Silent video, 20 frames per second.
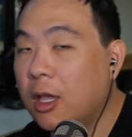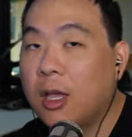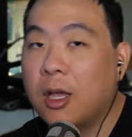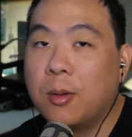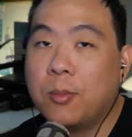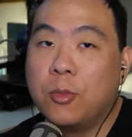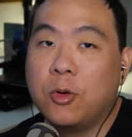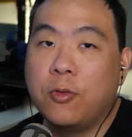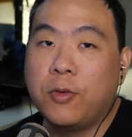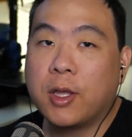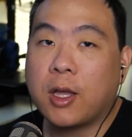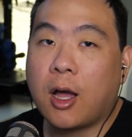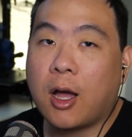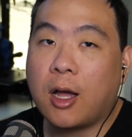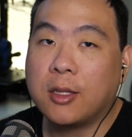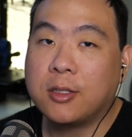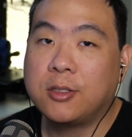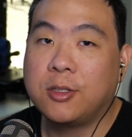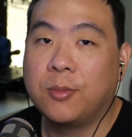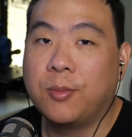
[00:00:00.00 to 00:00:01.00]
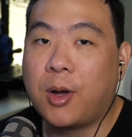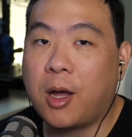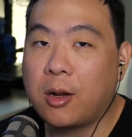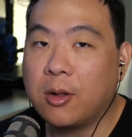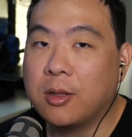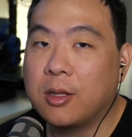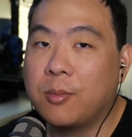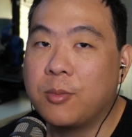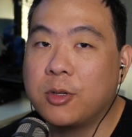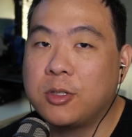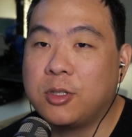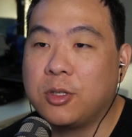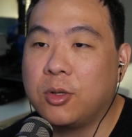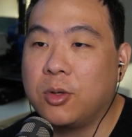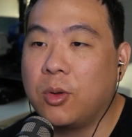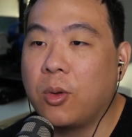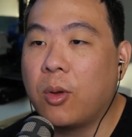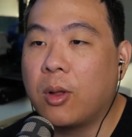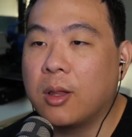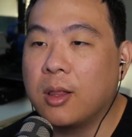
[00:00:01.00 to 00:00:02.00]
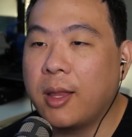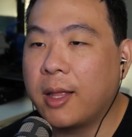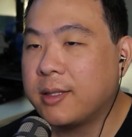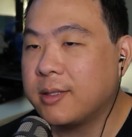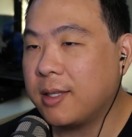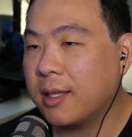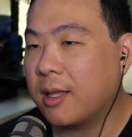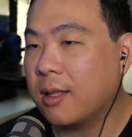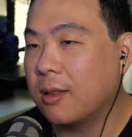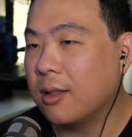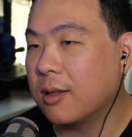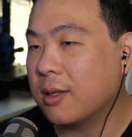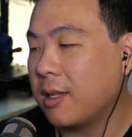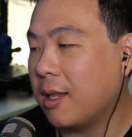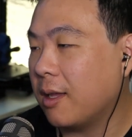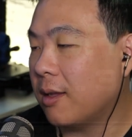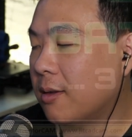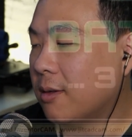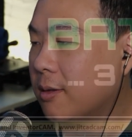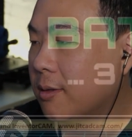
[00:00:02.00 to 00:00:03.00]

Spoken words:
Moving on to model number 2, let's take a look now.